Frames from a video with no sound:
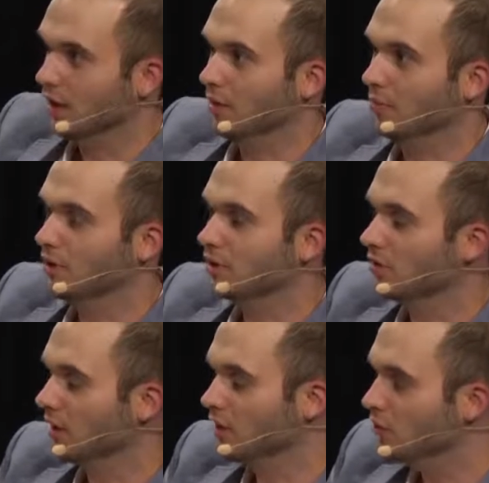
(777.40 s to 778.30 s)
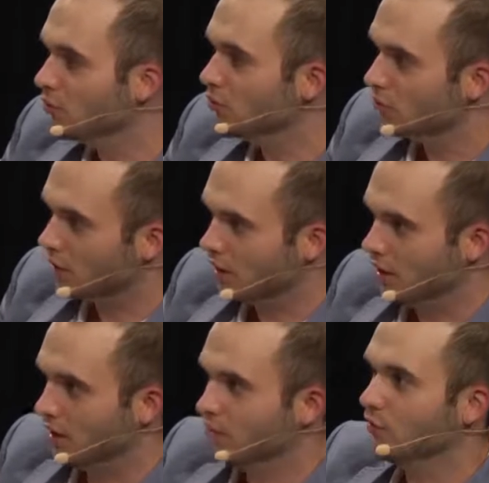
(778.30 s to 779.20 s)
Because you
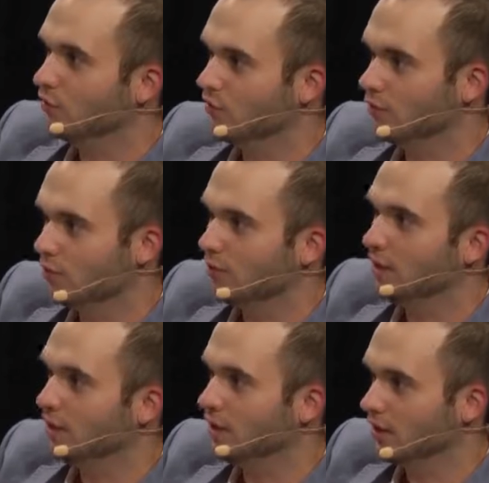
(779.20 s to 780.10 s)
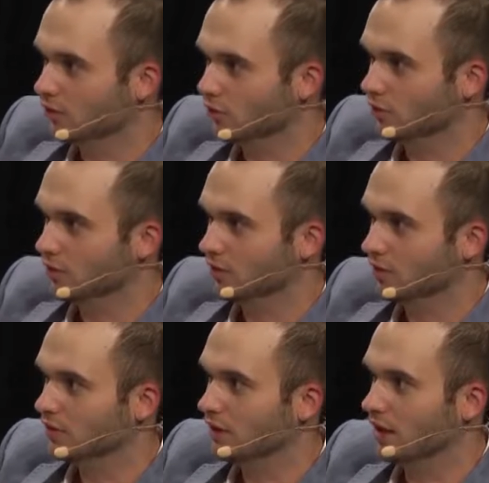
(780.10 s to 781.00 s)
are involved with so many data
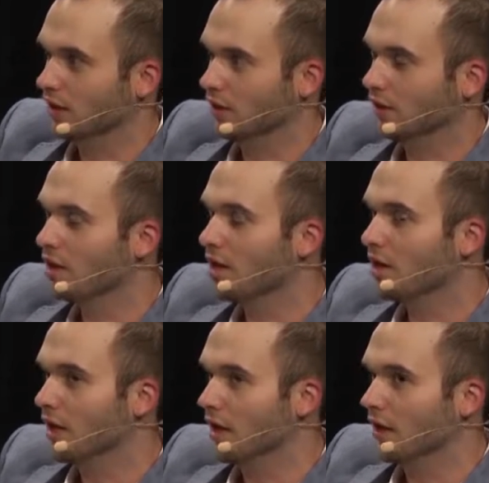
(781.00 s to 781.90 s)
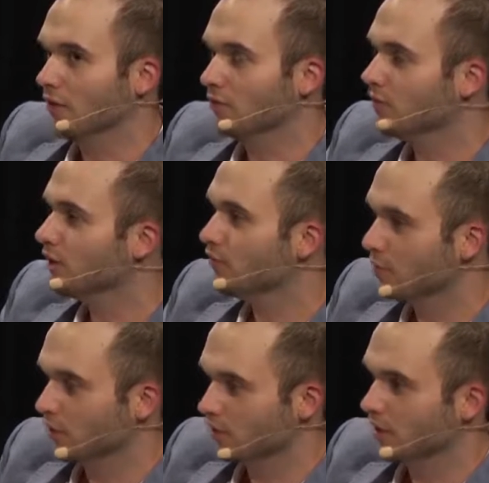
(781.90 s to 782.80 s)
sources, and reading
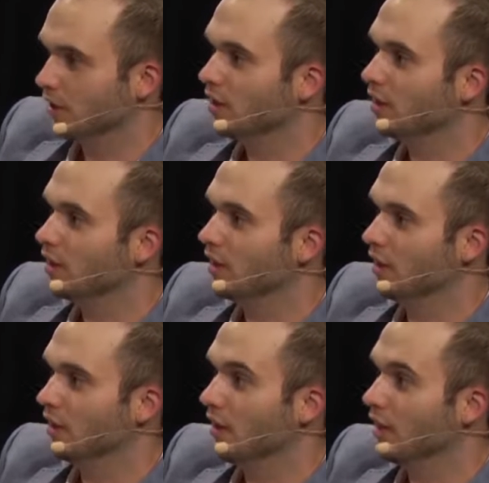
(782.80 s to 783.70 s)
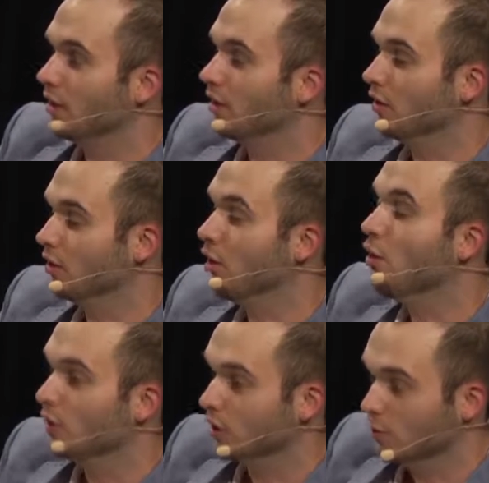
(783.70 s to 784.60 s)
from your study and
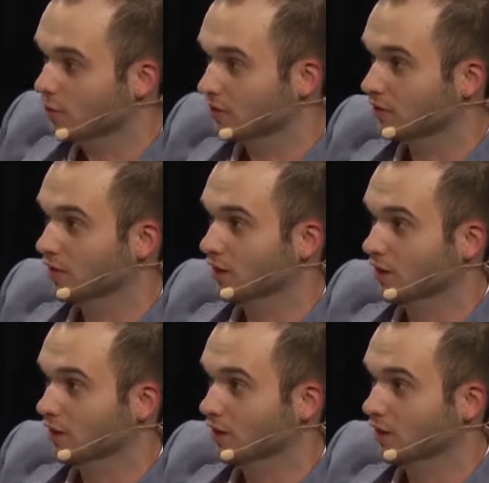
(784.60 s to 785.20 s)
knowing you personally as